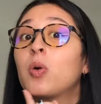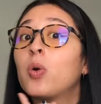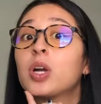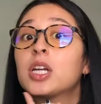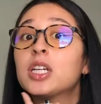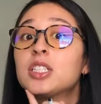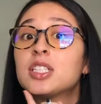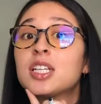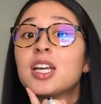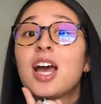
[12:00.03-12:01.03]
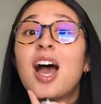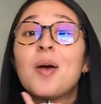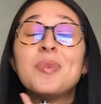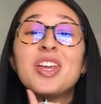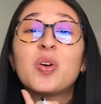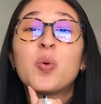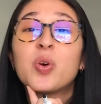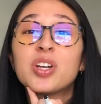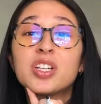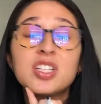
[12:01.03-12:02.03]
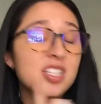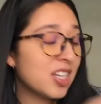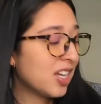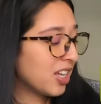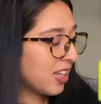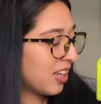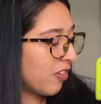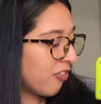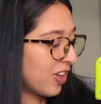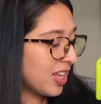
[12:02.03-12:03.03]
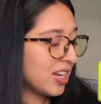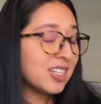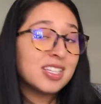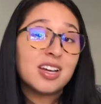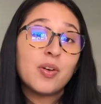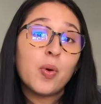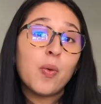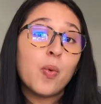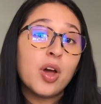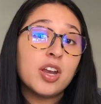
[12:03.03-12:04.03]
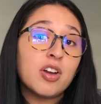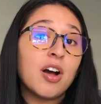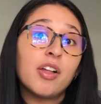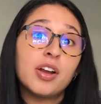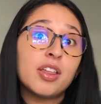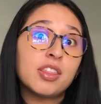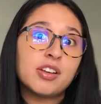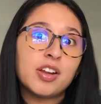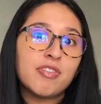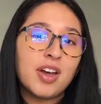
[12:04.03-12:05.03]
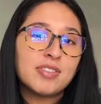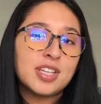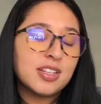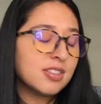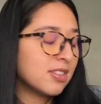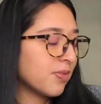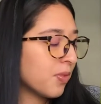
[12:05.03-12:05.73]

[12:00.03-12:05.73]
quarters. How many quarters can fit into $1.35?